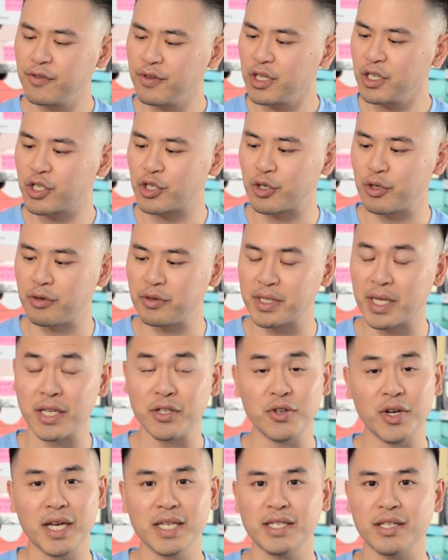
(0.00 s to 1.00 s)
for the shoes,
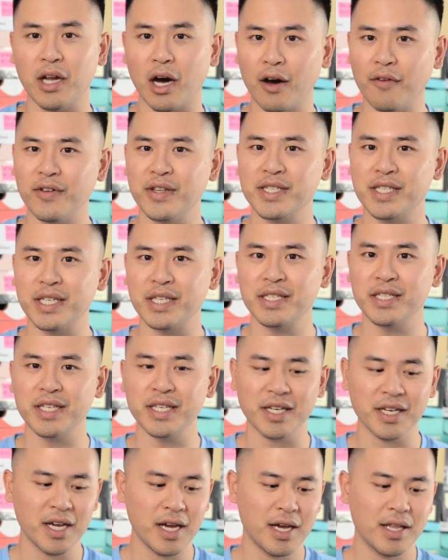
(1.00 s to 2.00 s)
as you guys can obviously
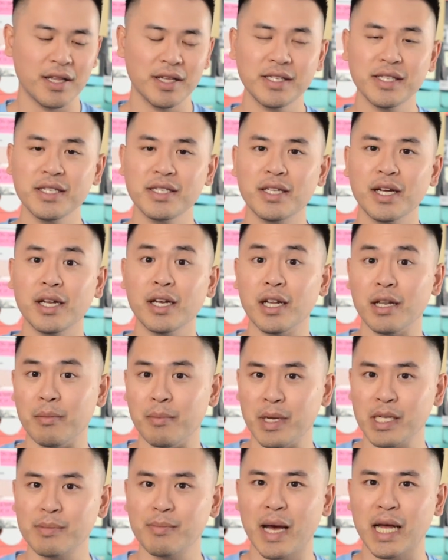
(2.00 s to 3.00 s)
see, this is done in
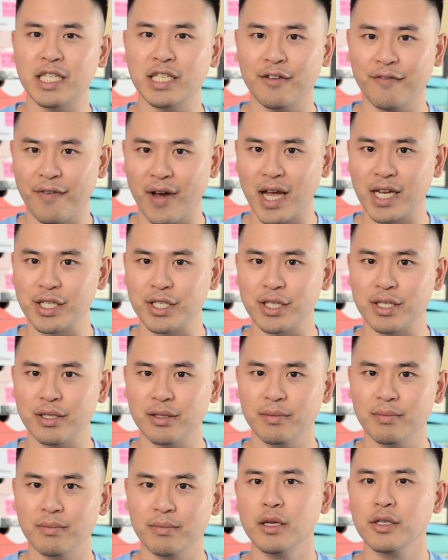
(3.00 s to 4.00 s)
mismatching fashion.
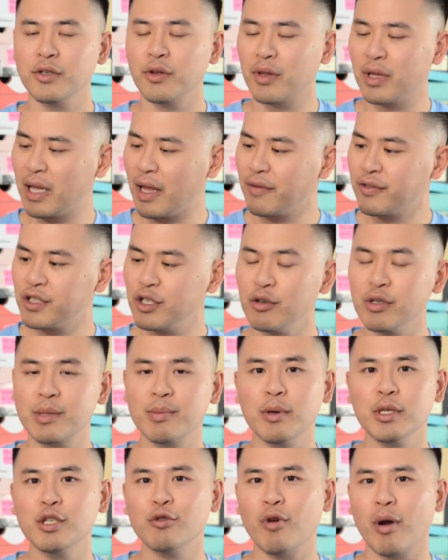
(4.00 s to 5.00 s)
So the left shoe is
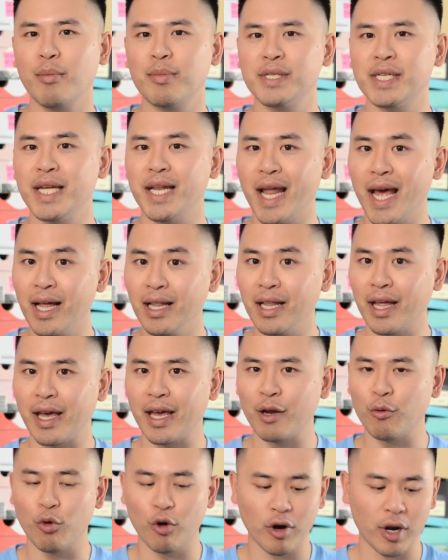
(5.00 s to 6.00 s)
supposed to represent
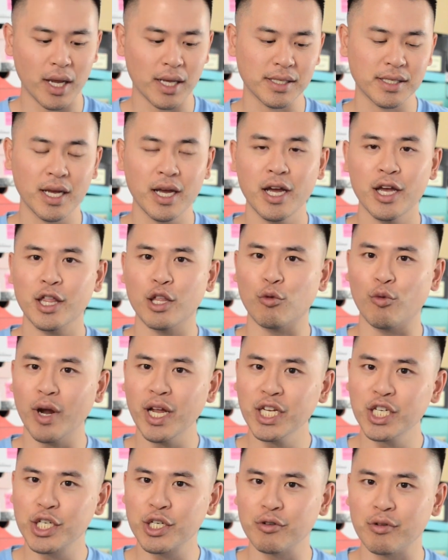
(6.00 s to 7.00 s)
LA, whereas the
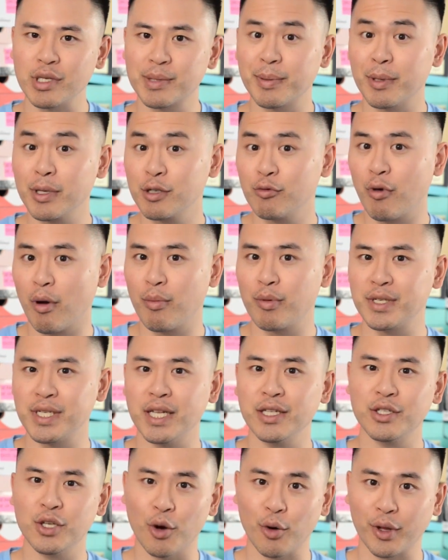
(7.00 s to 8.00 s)
right shoe is supposed to
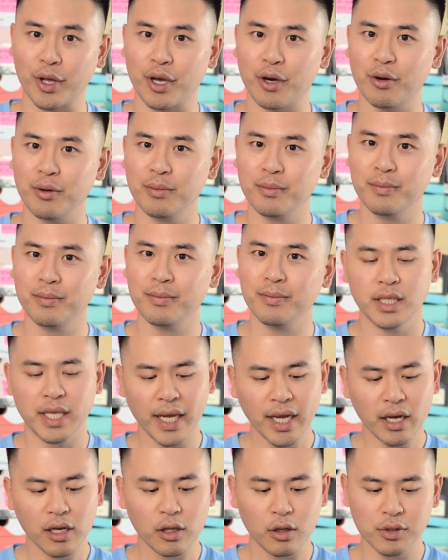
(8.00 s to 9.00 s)
represent Tokyo.
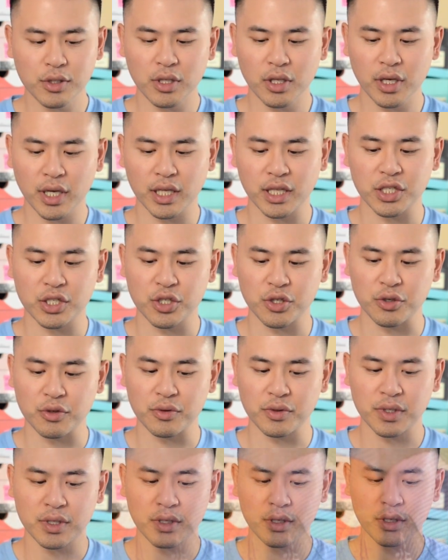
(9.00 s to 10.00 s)
Taking a closer look at the shoes,